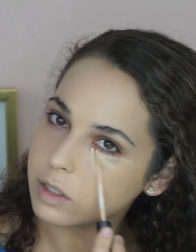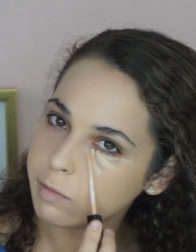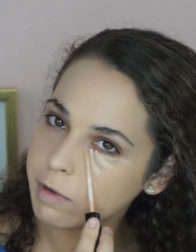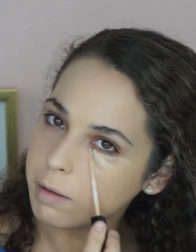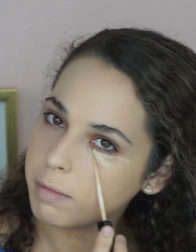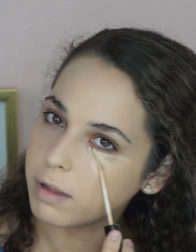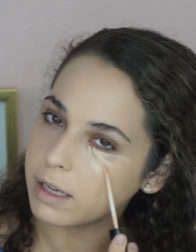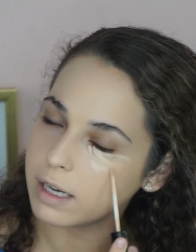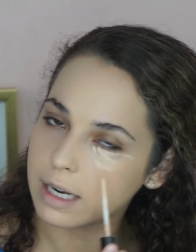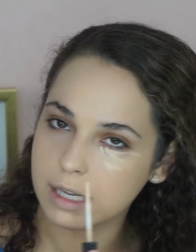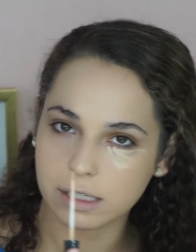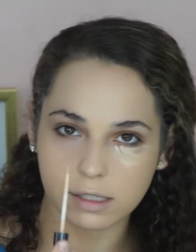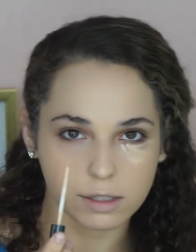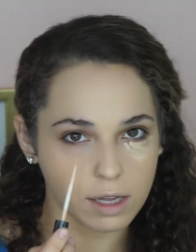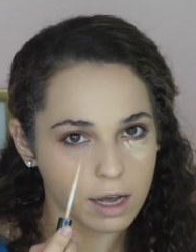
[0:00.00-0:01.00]
Maybelline has
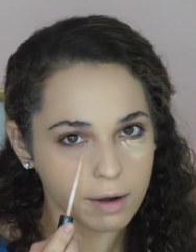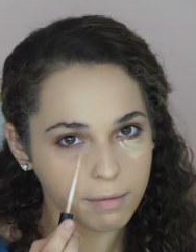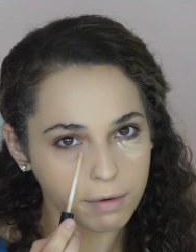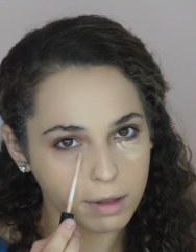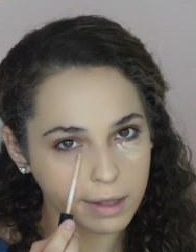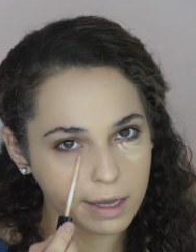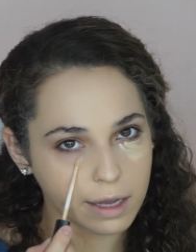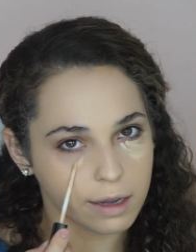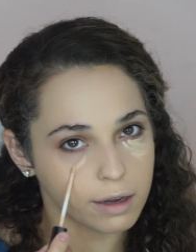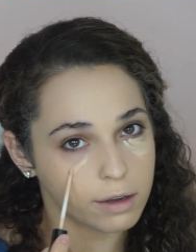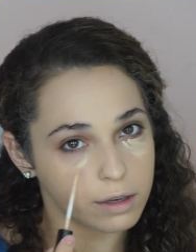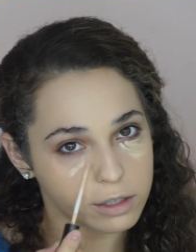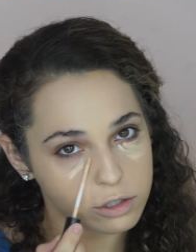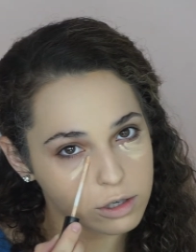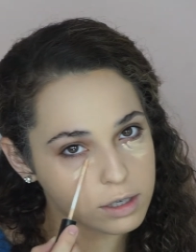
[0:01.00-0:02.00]
a lot of really
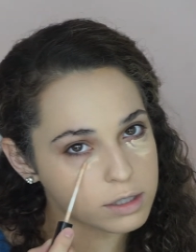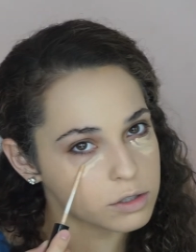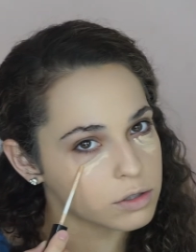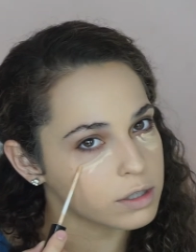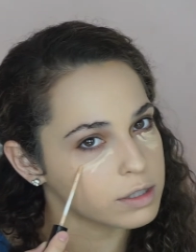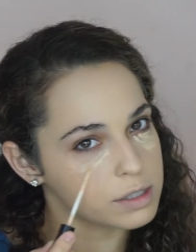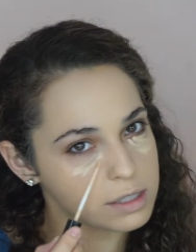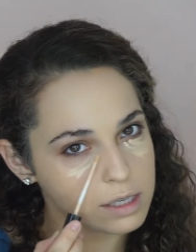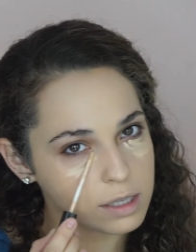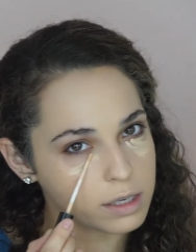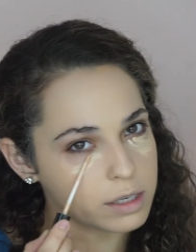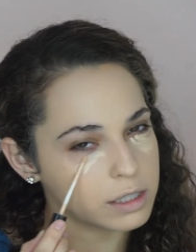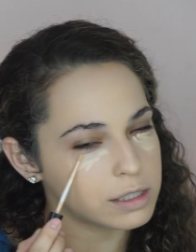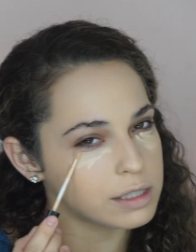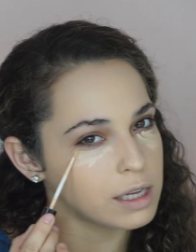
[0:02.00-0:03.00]
good drugstore
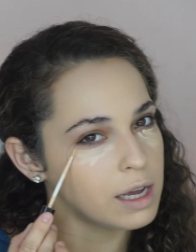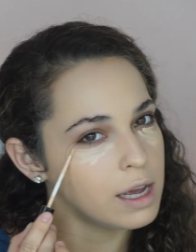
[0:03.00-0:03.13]
concealers.